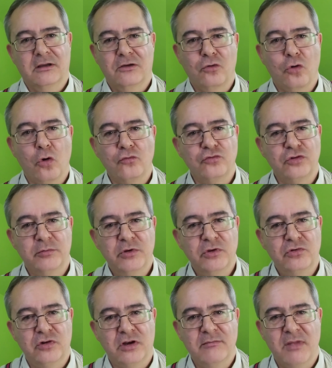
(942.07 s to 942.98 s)

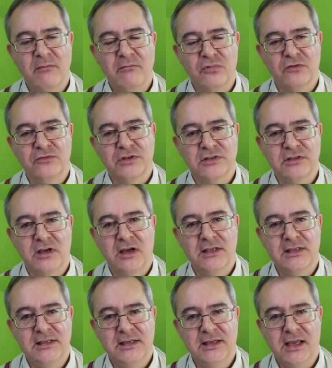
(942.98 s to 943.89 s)
contributory member of
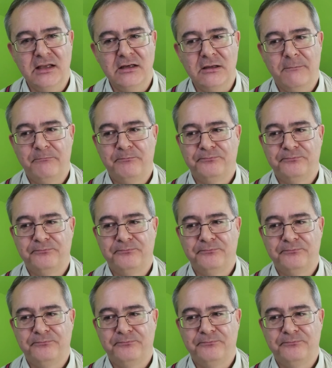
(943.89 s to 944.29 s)
society again.